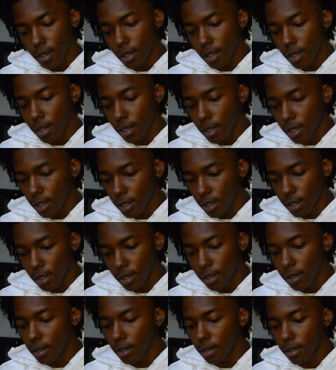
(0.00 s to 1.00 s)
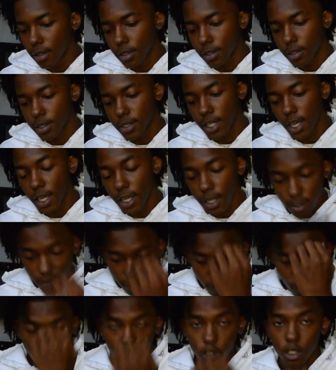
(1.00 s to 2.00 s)
And then ski, of
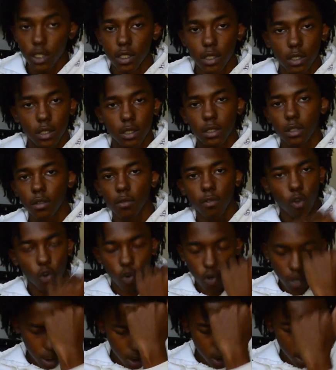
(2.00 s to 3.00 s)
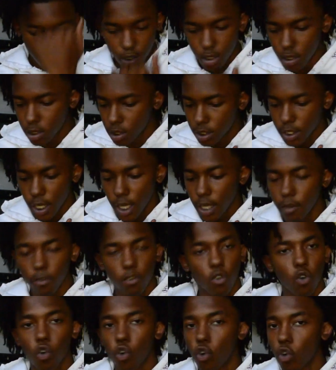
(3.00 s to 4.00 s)
course, ski, of
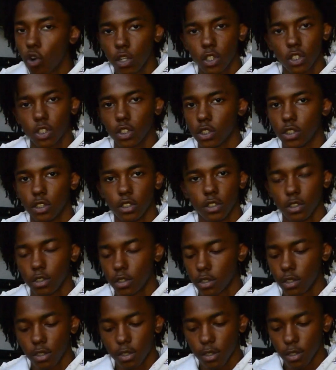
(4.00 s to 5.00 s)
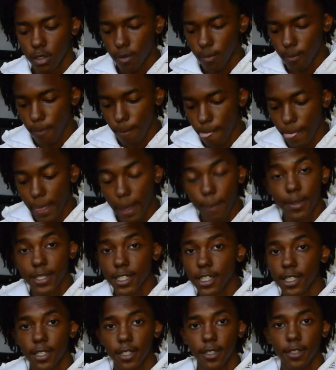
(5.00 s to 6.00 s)
course.
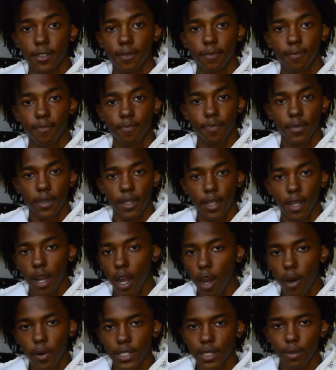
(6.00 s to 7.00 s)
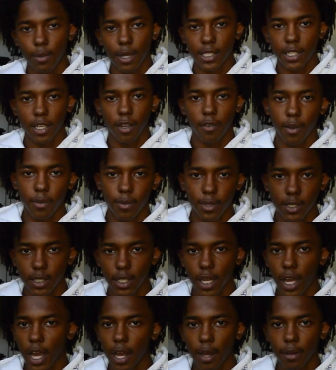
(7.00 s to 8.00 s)
Amazon. I always get my ski on Amazon.
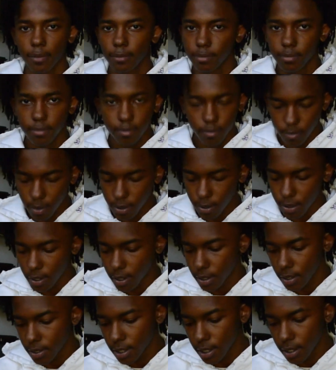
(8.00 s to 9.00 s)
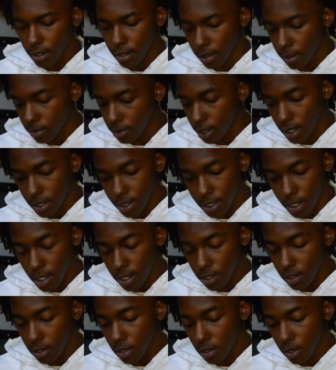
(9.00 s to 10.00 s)
Boy, I'm trying to tell
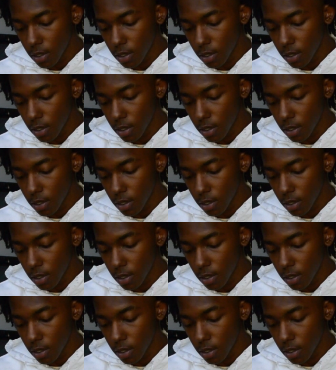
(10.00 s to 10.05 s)
you.